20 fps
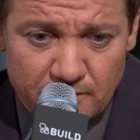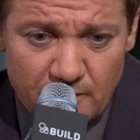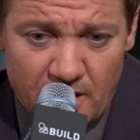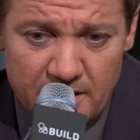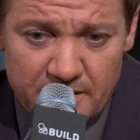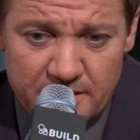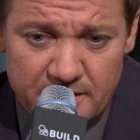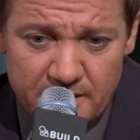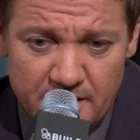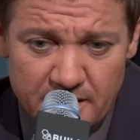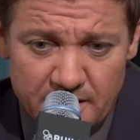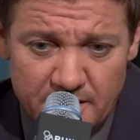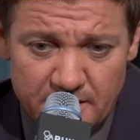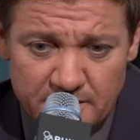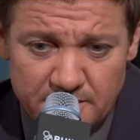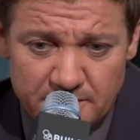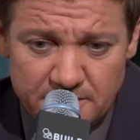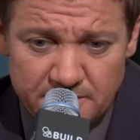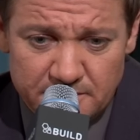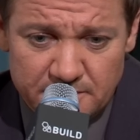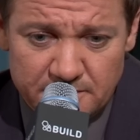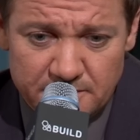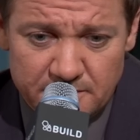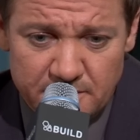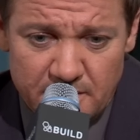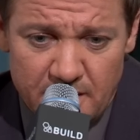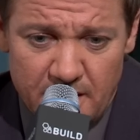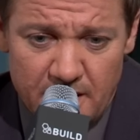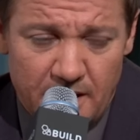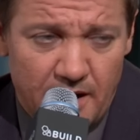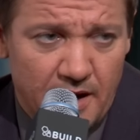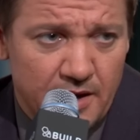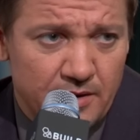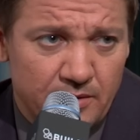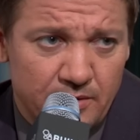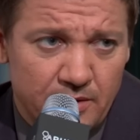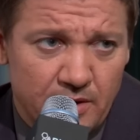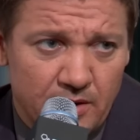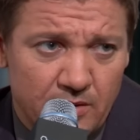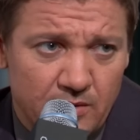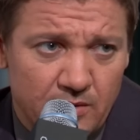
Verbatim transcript: I think. I, I You're going to